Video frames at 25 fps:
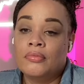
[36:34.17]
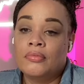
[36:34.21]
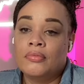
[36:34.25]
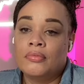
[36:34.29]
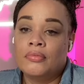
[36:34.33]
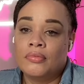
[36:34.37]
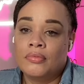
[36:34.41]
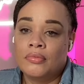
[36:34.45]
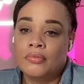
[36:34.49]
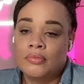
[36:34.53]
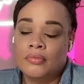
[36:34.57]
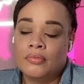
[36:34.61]

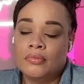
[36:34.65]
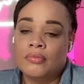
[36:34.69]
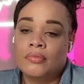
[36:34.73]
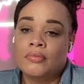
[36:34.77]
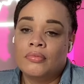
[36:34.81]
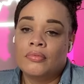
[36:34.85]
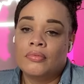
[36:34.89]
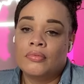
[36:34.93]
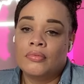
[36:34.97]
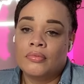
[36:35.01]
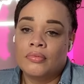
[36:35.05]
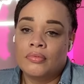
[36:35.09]

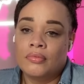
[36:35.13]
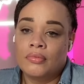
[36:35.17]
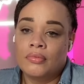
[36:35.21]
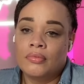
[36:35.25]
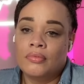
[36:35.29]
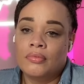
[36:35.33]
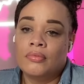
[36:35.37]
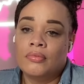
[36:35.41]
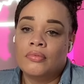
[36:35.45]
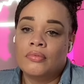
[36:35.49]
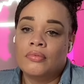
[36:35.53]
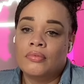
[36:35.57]

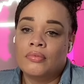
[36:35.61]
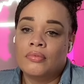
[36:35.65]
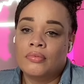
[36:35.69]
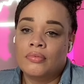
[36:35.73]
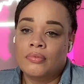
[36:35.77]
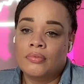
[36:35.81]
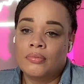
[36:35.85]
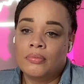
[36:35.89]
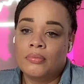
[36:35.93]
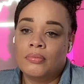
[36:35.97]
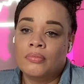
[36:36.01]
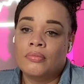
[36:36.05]

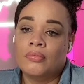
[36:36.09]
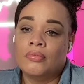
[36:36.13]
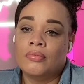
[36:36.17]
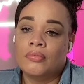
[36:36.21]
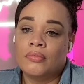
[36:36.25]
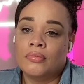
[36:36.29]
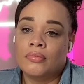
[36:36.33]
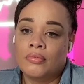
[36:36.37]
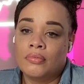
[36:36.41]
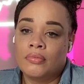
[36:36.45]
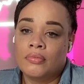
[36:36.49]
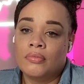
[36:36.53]

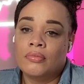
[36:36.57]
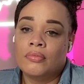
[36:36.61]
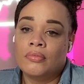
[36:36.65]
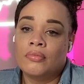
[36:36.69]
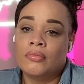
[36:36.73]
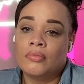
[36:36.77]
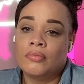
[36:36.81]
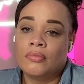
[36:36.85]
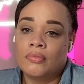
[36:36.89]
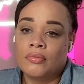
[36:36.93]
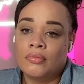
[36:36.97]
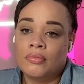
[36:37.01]

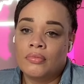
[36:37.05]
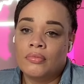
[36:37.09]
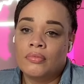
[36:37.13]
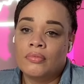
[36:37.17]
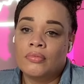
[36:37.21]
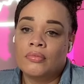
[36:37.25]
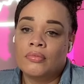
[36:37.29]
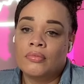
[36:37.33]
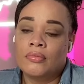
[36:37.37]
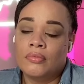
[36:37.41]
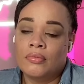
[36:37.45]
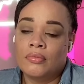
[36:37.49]

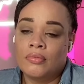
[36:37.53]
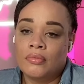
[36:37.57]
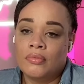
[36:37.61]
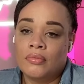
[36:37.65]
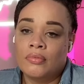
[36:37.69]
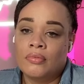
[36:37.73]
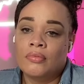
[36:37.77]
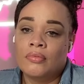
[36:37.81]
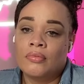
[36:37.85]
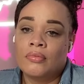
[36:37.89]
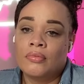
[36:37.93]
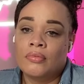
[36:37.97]

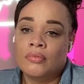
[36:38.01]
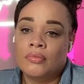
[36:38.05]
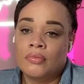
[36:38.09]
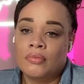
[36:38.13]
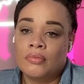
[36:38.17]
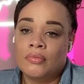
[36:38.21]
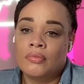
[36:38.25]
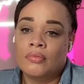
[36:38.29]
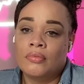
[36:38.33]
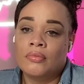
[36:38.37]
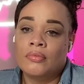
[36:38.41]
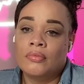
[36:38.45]

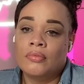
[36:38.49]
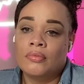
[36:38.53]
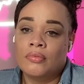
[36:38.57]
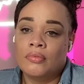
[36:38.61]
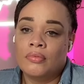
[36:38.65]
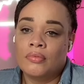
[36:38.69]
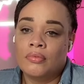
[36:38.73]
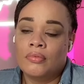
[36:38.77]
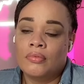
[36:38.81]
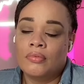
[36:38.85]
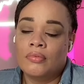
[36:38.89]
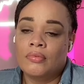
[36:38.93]

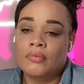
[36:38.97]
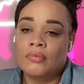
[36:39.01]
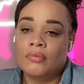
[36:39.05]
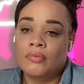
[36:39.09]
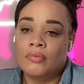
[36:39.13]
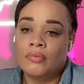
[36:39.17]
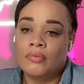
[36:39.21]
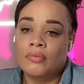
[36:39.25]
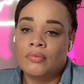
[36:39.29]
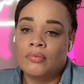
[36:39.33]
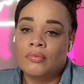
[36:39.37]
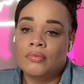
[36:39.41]

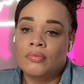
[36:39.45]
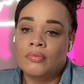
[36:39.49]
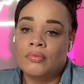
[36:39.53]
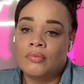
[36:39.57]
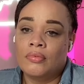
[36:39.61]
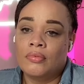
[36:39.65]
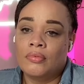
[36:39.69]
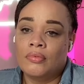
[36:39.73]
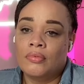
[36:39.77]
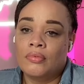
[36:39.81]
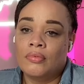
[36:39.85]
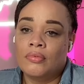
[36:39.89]

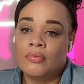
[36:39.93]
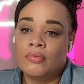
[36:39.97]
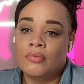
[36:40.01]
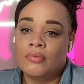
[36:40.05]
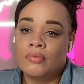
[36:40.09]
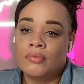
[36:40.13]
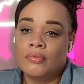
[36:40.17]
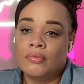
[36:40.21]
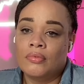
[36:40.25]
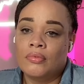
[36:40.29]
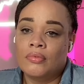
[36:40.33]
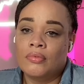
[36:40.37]

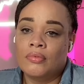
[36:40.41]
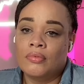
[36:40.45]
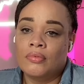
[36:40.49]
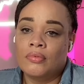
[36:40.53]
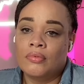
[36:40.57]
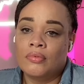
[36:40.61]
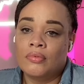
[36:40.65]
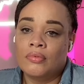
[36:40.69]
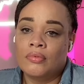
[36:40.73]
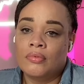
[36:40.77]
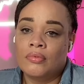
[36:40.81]
The person shown says nothing.